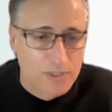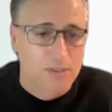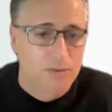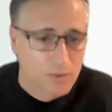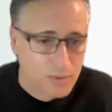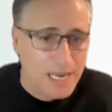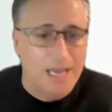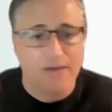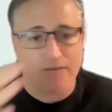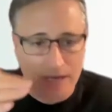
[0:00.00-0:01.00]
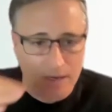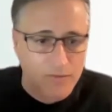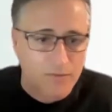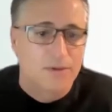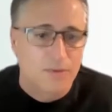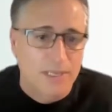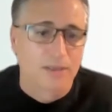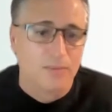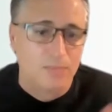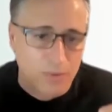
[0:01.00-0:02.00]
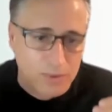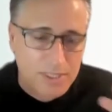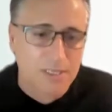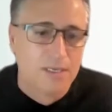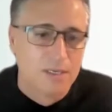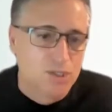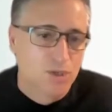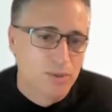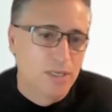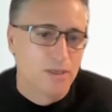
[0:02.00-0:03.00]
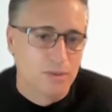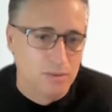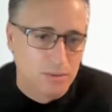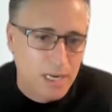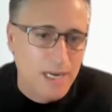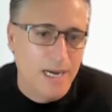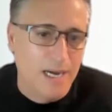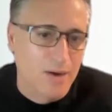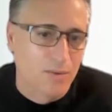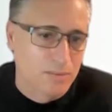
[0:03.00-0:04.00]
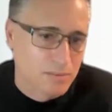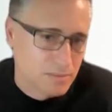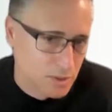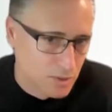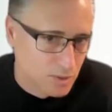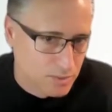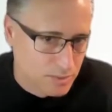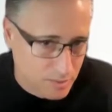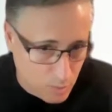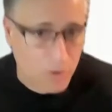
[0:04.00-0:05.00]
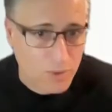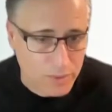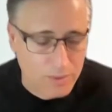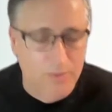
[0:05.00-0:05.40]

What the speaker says: So you will have kind of a trend reports showing you how your work